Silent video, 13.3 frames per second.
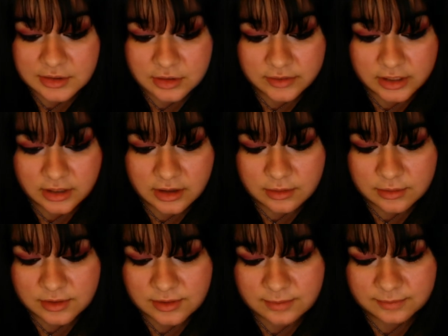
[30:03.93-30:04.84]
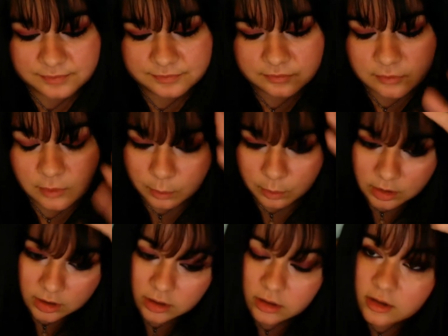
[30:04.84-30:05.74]
3 videos
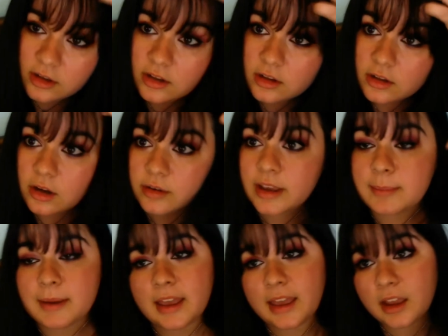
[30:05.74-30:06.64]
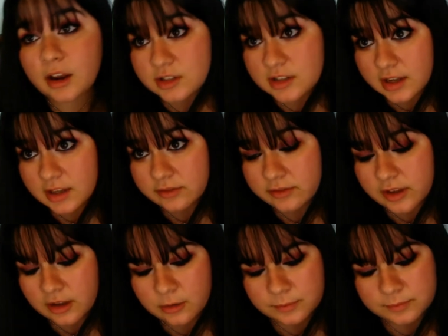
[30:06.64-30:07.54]
were, okay, my hair dyeing
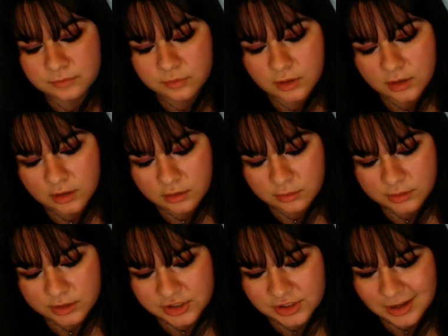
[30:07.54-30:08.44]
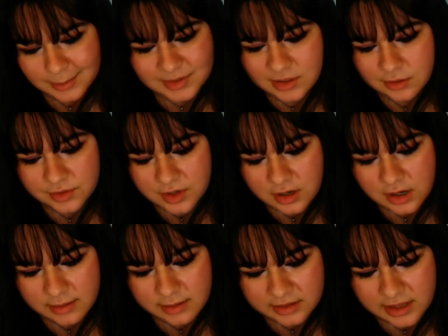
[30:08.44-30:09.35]
fail, which I'm so sorry
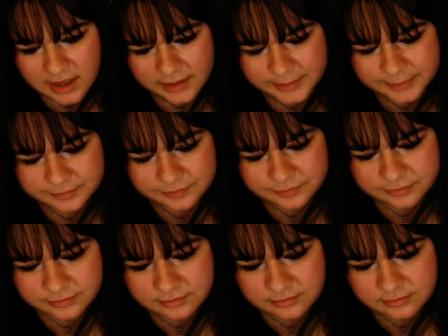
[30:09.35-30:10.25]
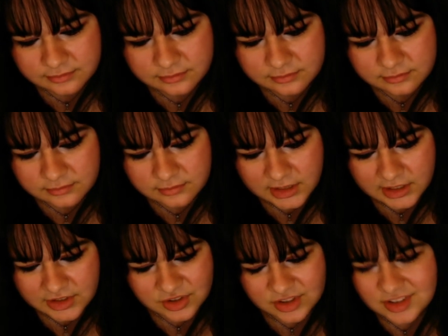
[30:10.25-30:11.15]
about that.
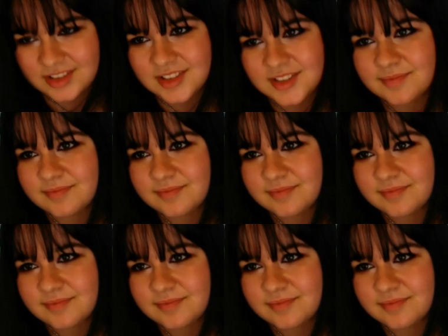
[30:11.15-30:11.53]
It's just,